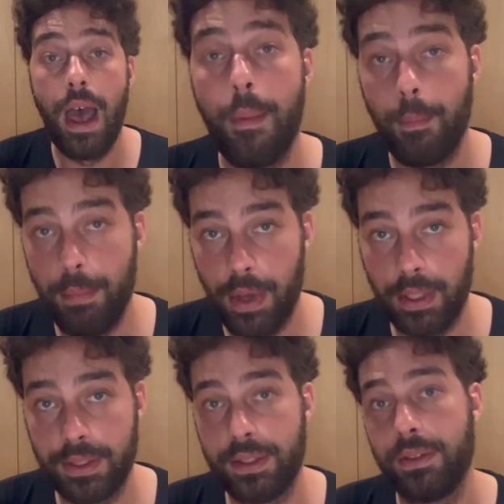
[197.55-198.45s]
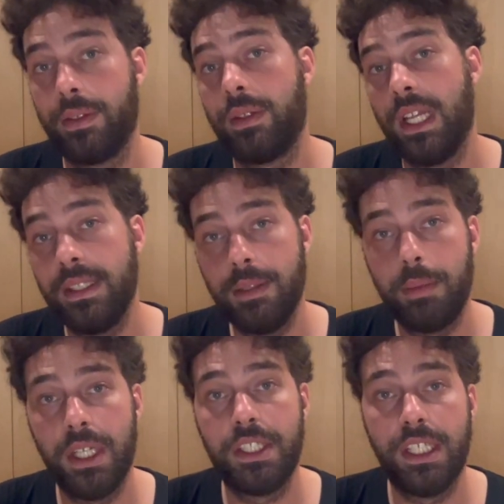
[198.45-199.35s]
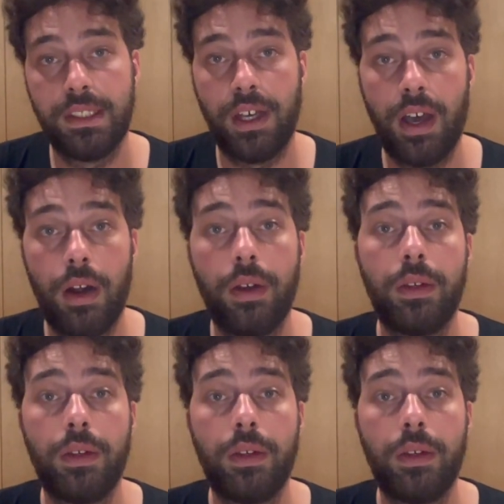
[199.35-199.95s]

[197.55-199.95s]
but landing pages are